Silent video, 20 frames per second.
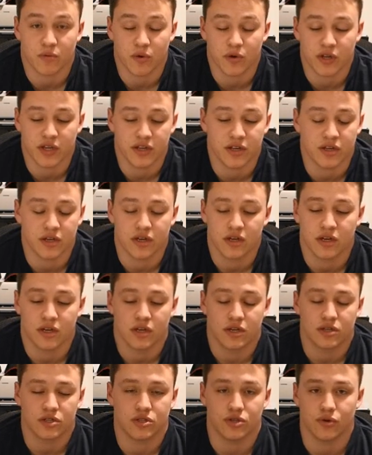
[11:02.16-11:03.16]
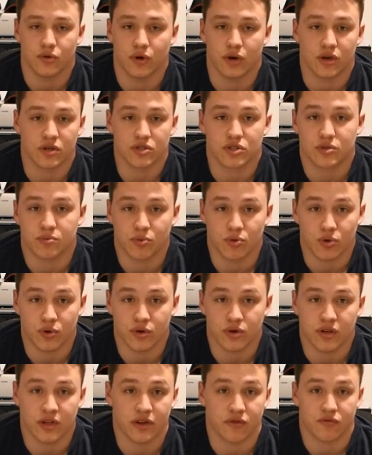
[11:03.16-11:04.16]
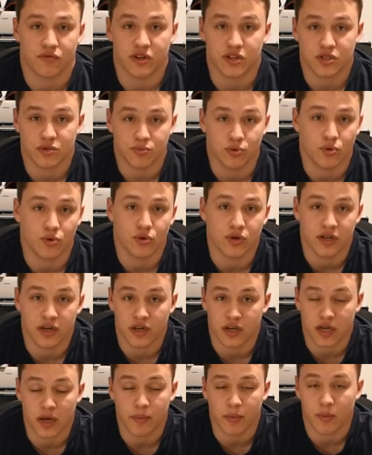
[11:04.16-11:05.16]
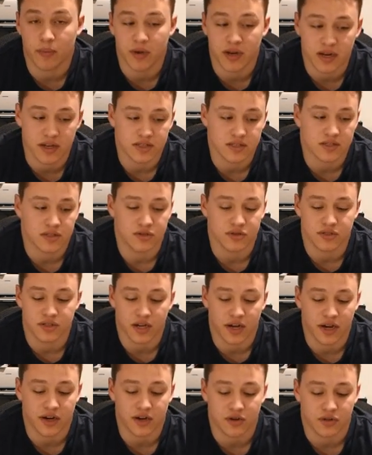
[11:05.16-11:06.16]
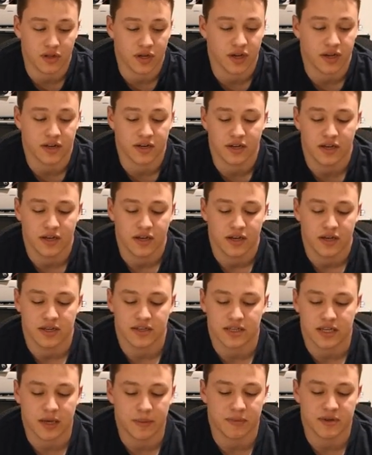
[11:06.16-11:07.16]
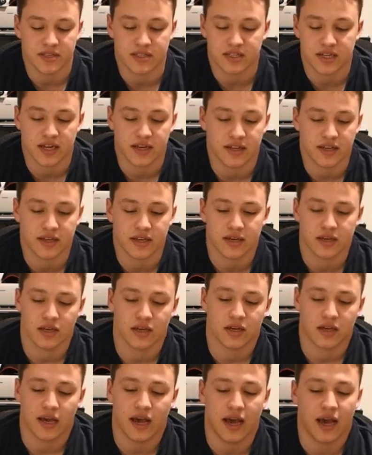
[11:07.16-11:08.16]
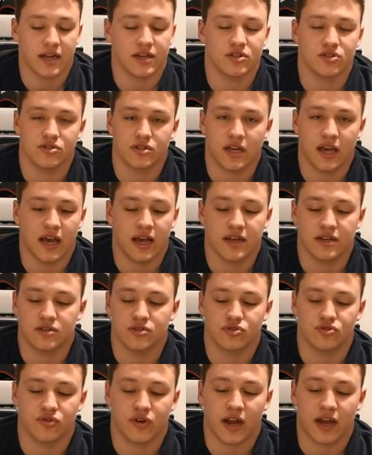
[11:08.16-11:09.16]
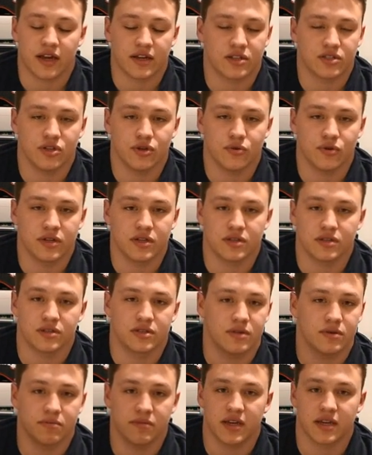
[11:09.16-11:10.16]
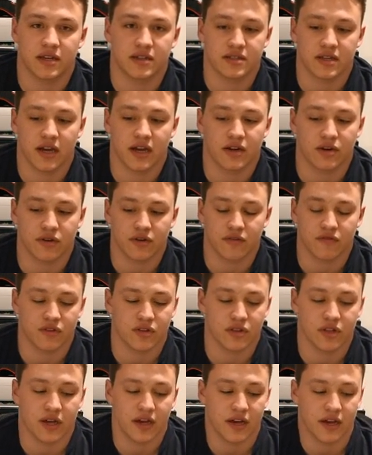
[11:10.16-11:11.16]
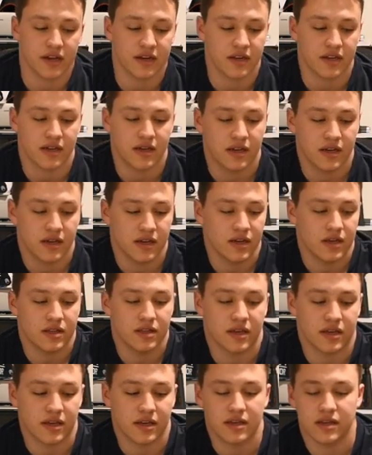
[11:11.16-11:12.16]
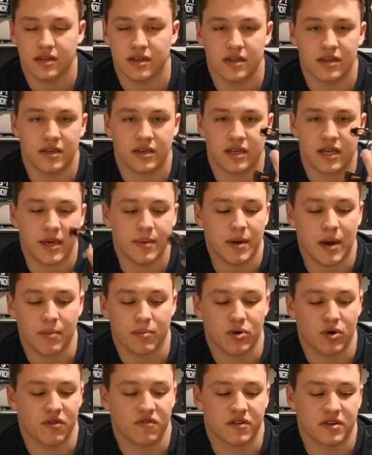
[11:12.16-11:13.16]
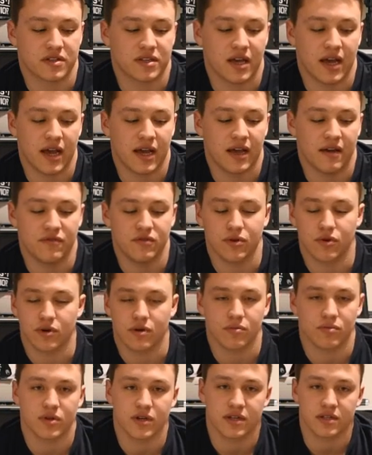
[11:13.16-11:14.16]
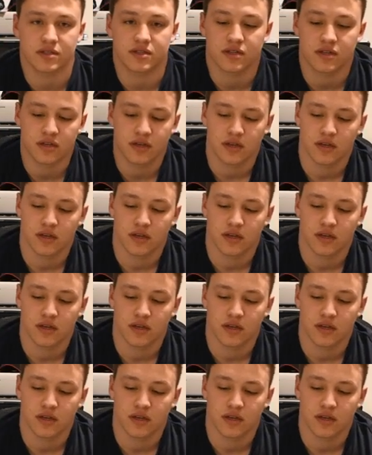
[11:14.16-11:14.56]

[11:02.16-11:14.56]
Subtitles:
would need to unspool and respool in a couple minutes, to tie your line, keep it steady, add drag to it to make it tighter of a line. Like, it came out perfect. I have no complaints.